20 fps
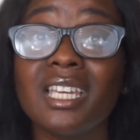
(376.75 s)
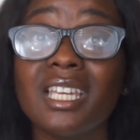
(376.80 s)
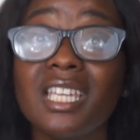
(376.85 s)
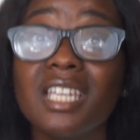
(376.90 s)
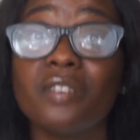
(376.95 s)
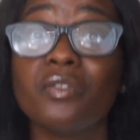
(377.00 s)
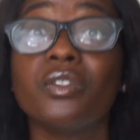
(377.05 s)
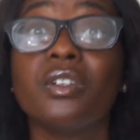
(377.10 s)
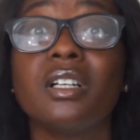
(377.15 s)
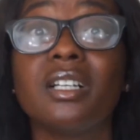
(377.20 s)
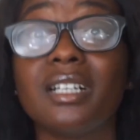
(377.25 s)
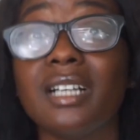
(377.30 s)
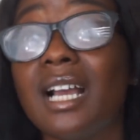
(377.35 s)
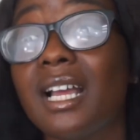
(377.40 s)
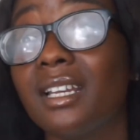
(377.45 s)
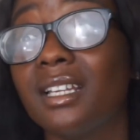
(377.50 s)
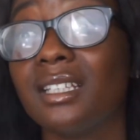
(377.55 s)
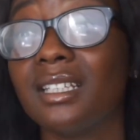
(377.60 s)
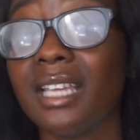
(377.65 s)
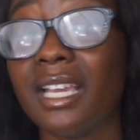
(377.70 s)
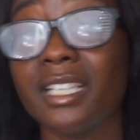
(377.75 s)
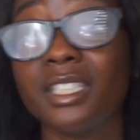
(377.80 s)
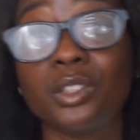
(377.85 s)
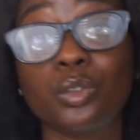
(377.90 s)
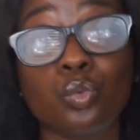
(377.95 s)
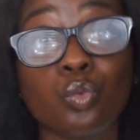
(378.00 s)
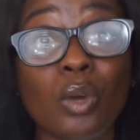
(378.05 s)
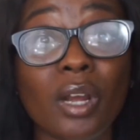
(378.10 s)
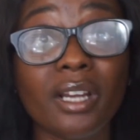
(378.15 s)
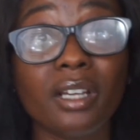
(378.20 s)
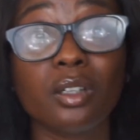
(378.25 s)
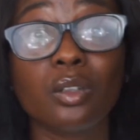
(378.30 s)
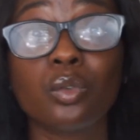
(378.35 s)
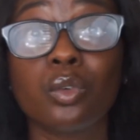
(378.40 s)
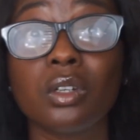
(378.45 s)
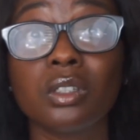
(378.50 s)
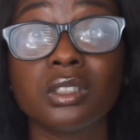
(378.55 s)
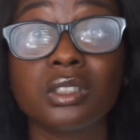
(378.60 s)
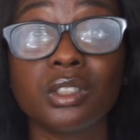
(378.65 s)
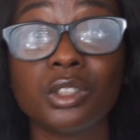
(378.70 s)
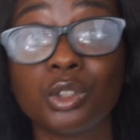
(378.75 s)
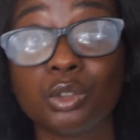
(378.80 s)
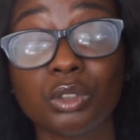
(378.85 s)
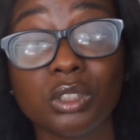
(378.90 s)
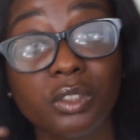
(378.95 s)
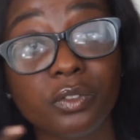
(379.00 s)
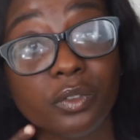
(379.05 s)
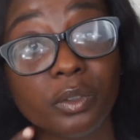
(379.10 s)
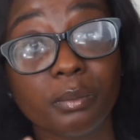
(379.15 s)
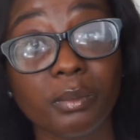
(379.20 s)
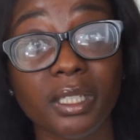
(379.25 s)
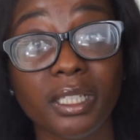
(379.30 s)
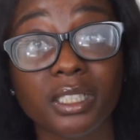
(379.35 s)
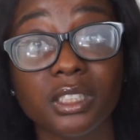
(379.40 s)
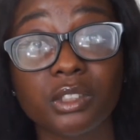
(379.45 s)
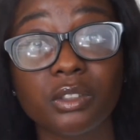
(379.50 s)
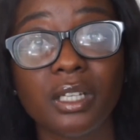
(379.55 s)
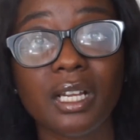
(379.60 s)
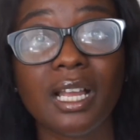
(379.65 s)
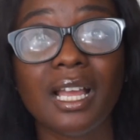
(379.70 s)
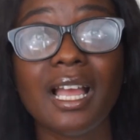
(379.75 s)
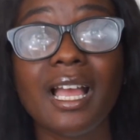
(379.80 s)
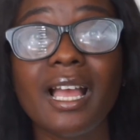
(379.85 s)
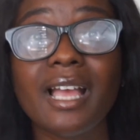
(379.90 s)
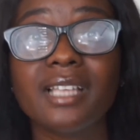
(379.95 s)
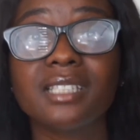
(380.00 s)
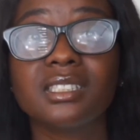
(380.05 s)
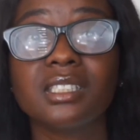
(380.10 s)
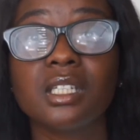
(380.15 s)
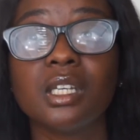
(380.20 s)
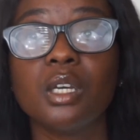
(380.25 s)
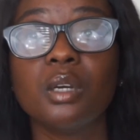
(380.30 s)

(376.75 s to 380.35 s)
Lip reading: Even Ghana, that is right across the street from Nigeria, has